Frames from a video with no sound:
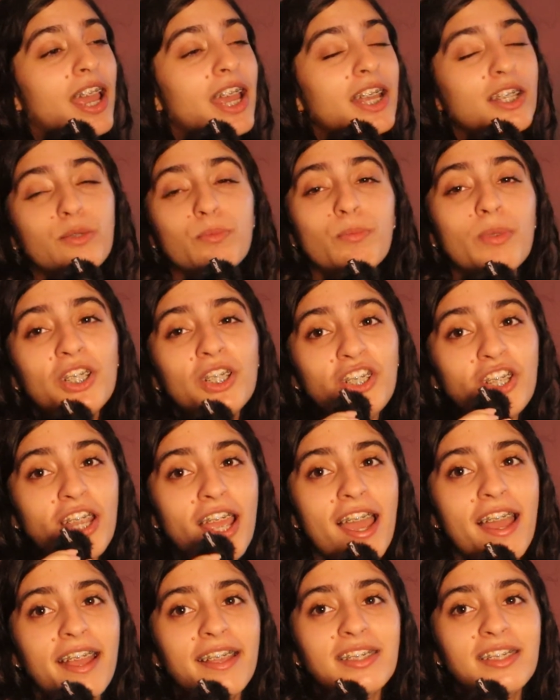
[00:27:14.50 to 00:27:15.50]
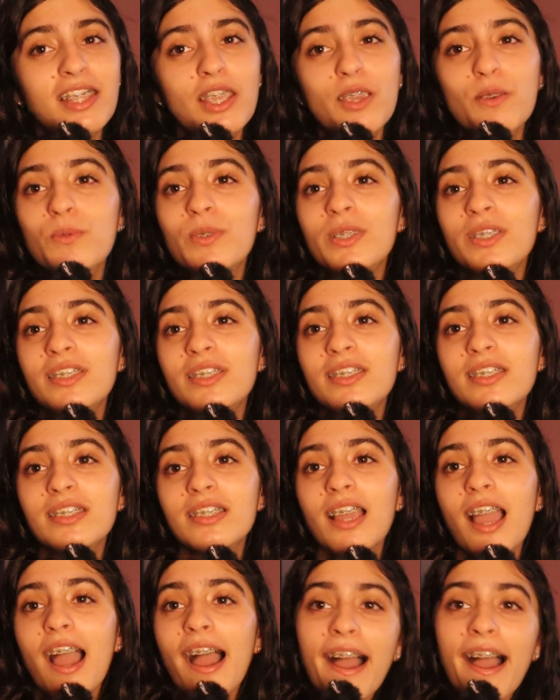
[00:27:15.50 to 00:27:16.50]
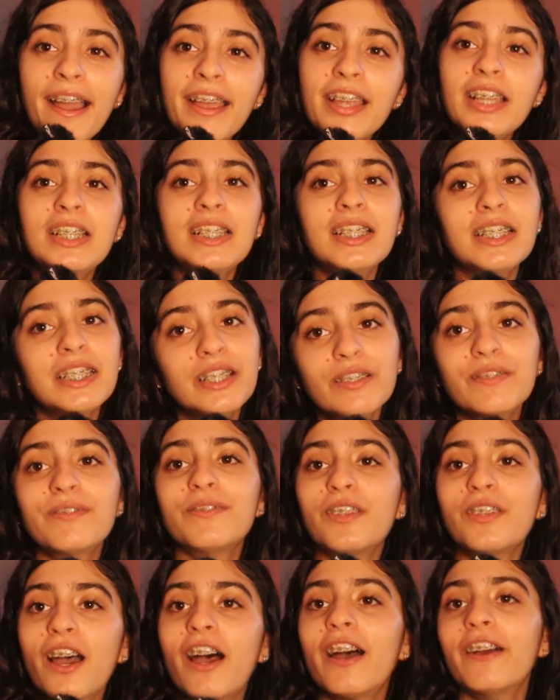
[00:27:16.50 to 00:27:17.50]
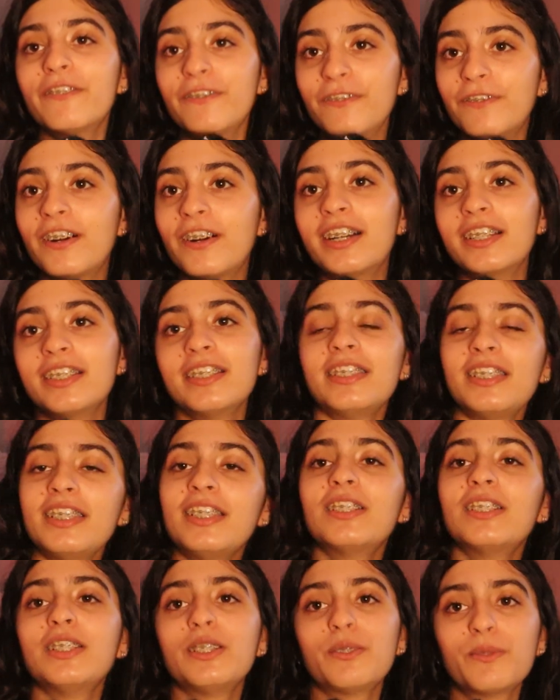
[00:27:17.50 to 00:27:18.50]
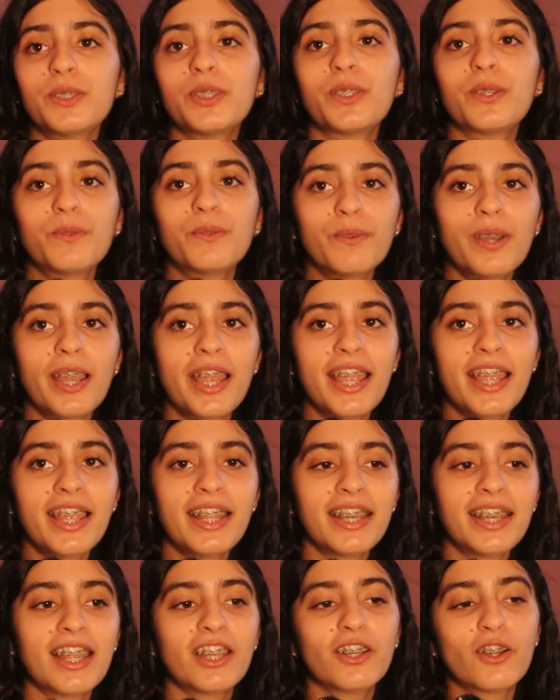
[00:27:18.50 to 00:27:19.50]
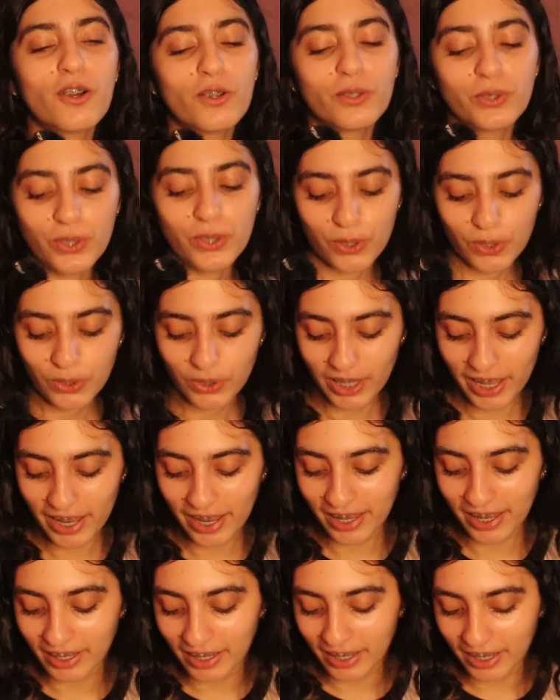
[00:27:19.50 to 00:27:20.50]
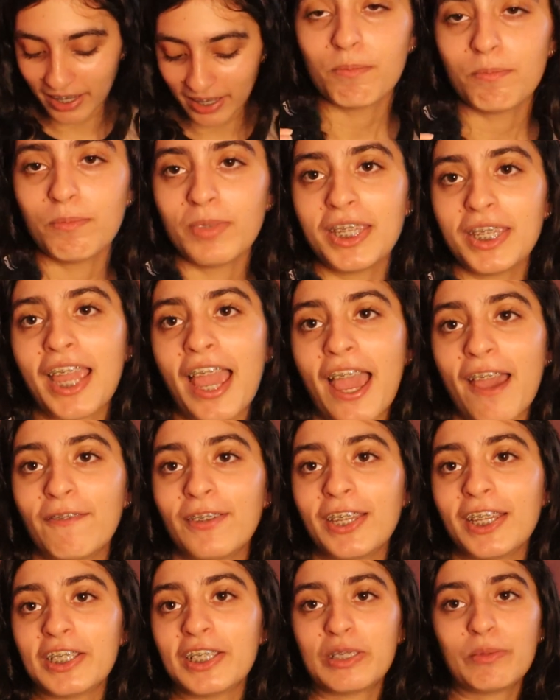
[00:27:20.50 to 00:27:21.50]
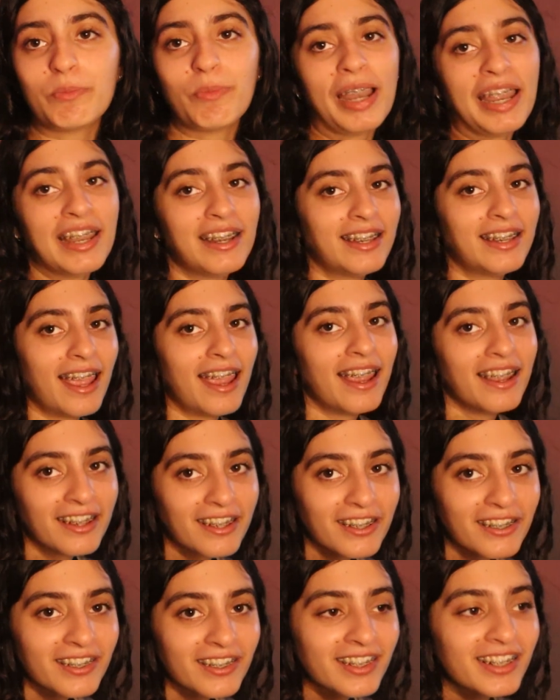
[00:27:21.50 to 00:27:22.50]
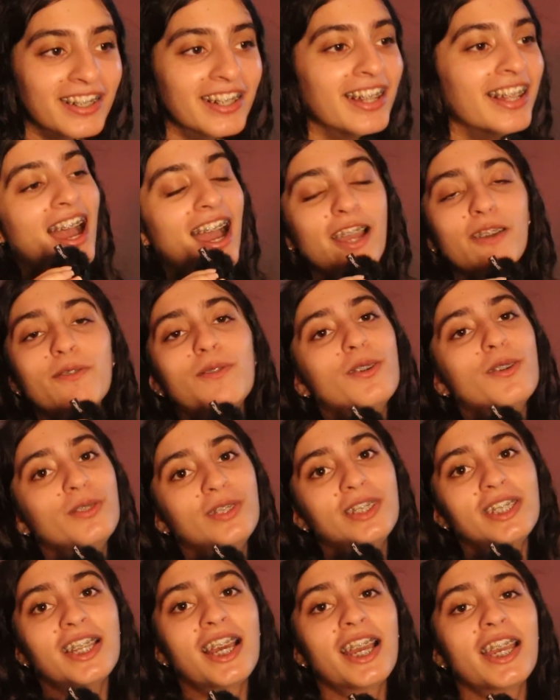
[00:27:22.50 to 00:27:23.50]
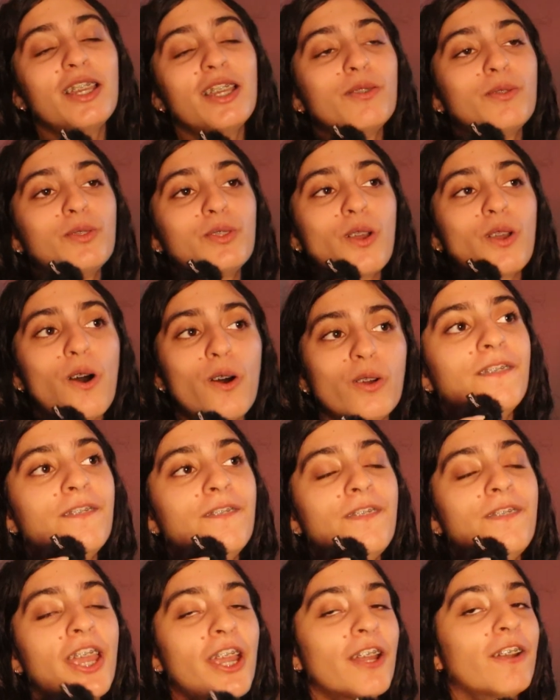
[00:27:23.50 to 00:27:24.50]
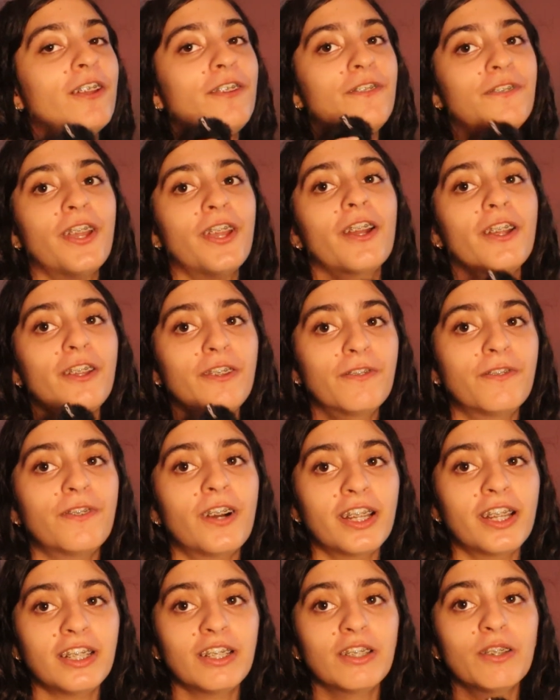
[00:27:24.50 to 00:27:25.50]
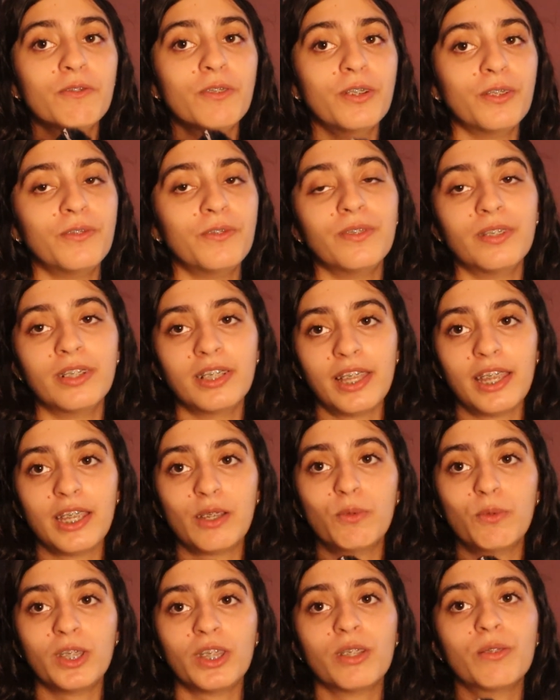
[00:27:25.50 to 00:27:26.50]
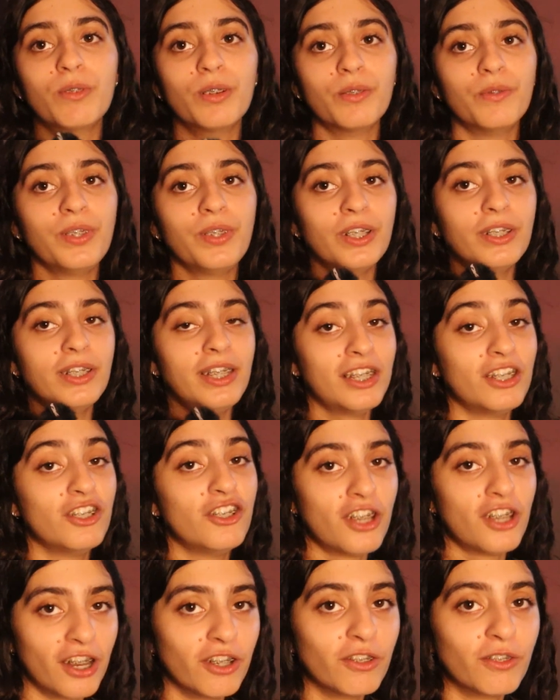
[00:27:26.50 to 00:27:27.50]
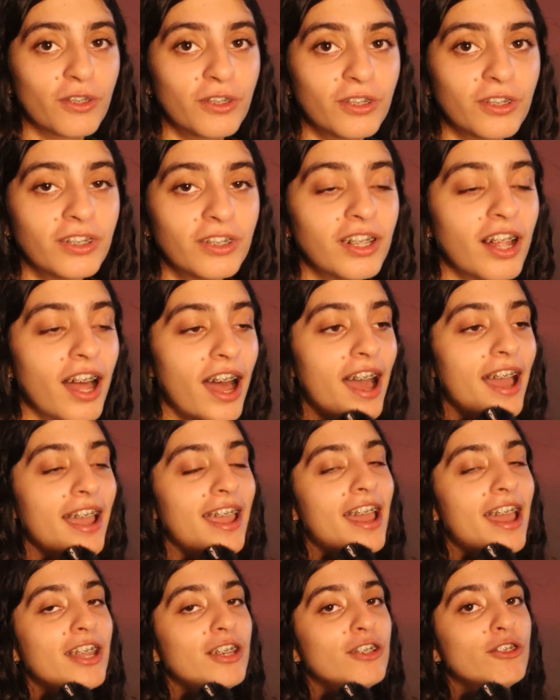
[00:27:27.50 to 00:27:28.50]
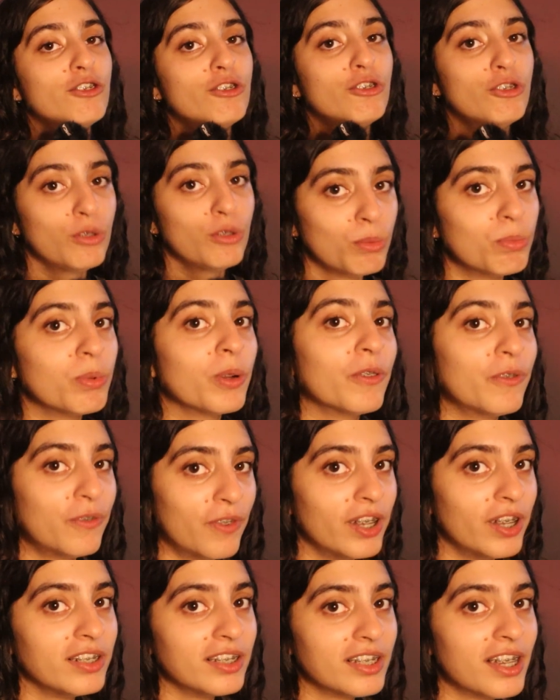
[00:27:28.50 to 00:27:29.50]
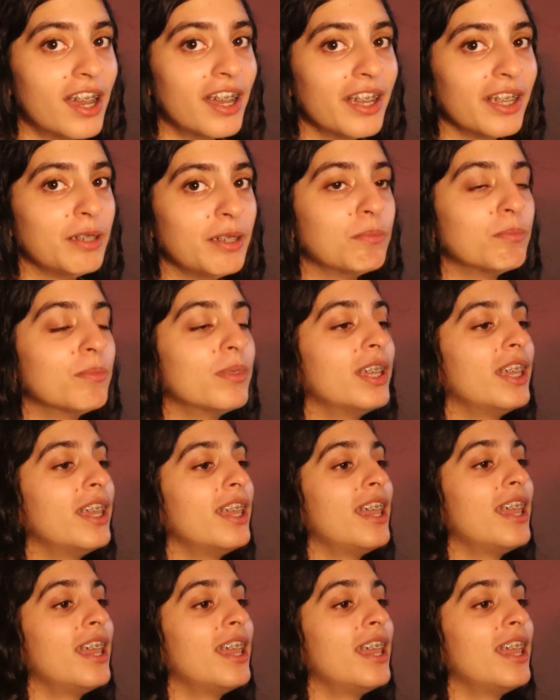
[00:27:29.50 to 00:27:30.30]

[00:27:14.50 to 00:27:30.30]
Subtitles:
as much as it was kind of not fun dealing with the rain and also like me having a sprained ankle, I won't deny it was very fun, like with the reveal in general. I had a super fun time,